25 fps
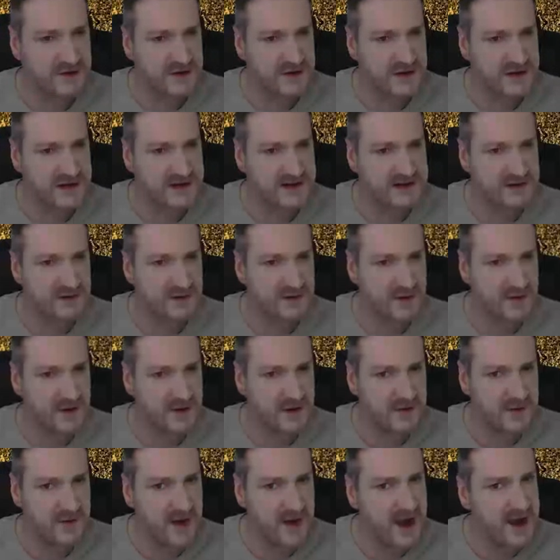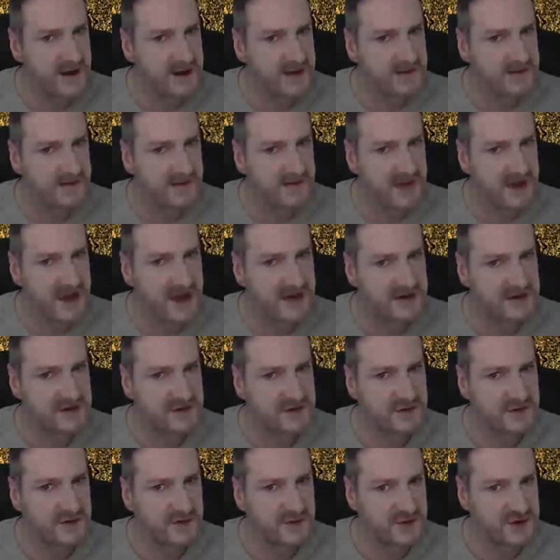trees that we've got around the
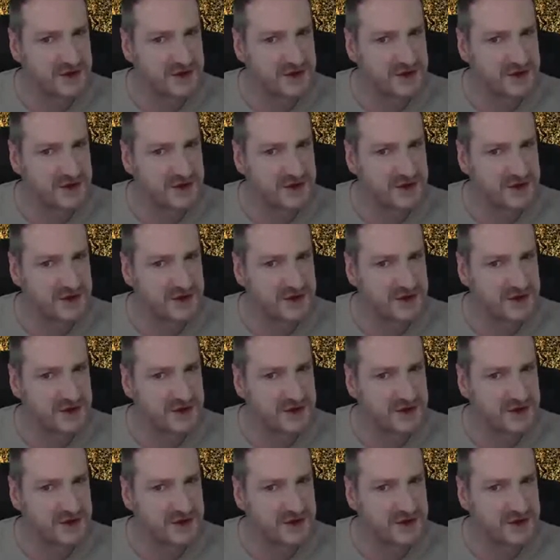actual,